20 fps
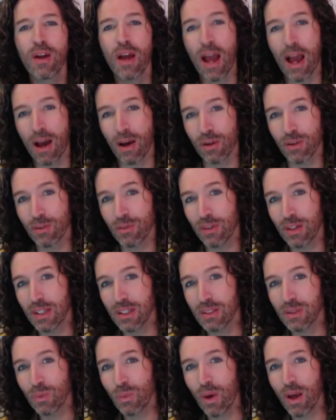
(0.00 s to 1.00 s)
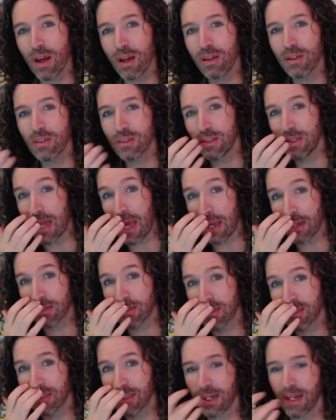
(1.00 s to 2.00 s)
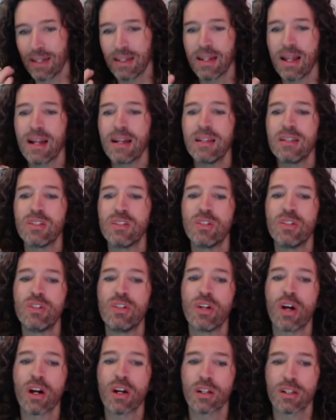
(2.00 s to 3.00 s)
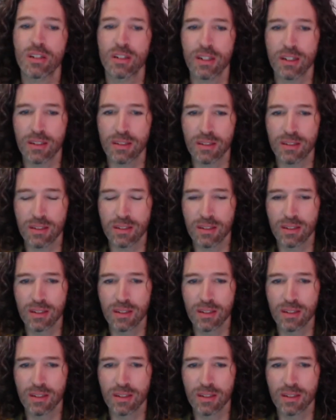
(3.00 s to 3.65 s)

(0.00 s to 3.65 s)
out of it as well next, and that is darkness.